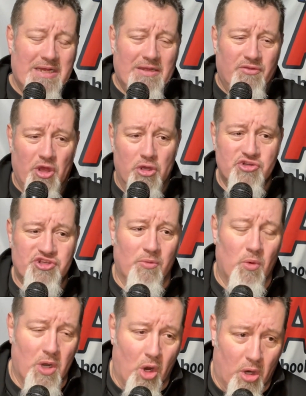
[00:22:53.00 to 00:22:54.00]
those that
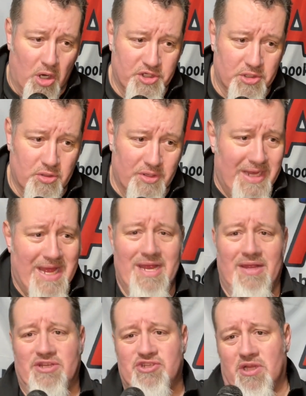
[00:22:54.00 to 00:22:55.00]
want to argue that, hey,
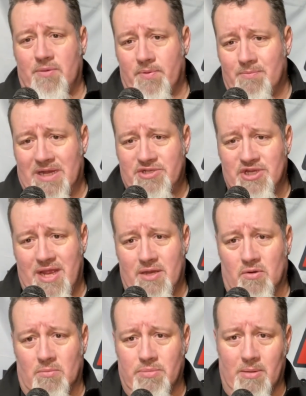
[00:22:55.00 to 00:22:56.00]
that's clipping my
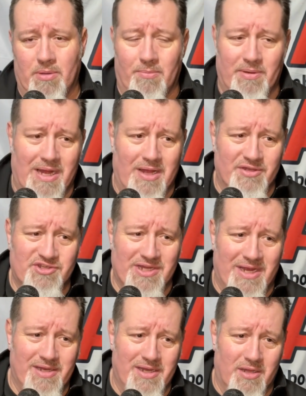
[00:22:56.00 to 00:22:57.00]
channel and blah, blah, blah, this, that,
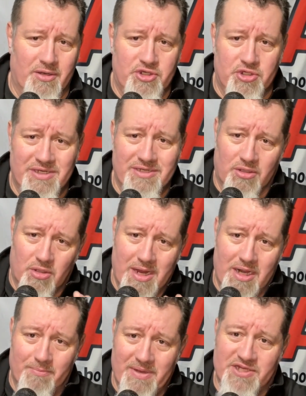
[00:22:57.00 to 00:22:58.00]
and the other, you need to learn how
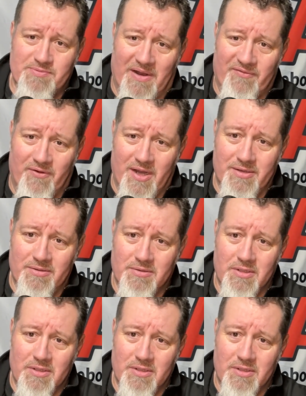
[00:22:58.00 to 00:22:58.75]
to mix, my friend.